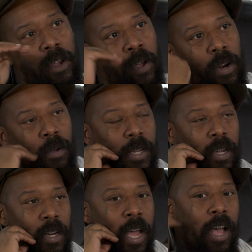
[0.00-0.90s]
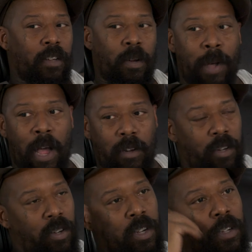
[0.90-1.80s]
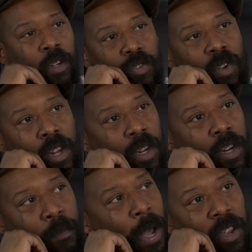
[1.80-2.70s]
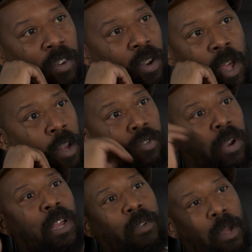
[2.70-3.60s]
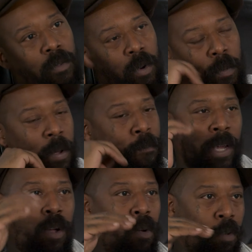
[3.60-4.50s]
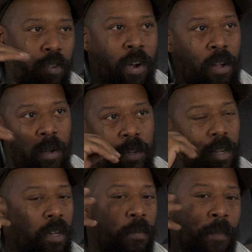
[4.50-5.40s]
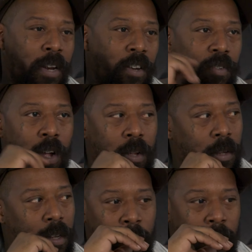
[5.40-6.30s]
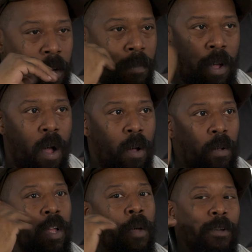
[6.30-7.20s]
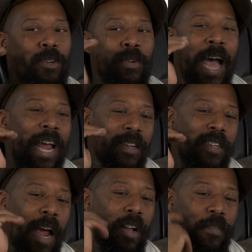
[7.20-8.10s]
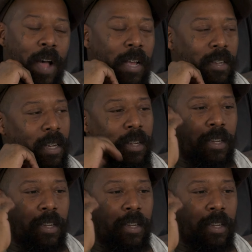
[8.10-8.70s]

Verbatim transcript: You know what I'm saying? Now it's about just you struggling to make your dreams come true, but bill struggles and money struggles, them, them gone. But you gotta sacrifice at least